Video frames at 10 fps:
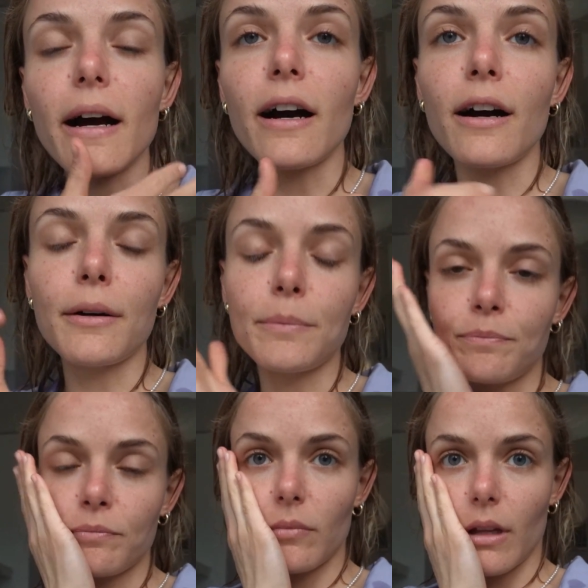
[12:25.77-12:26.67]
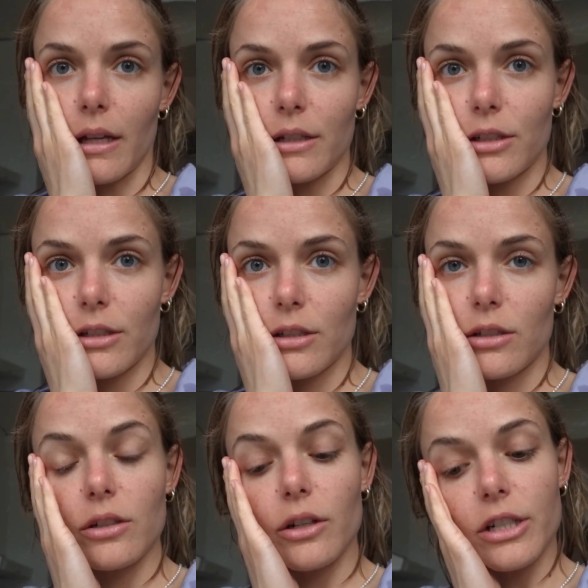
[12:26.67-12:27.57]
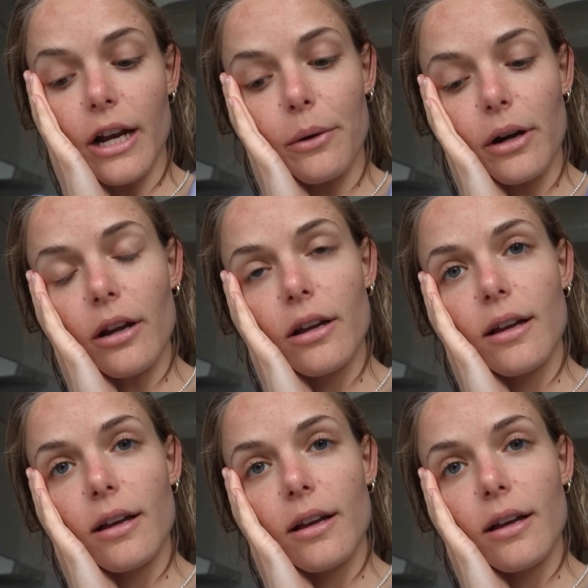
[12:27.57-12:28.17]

And I just took a shower.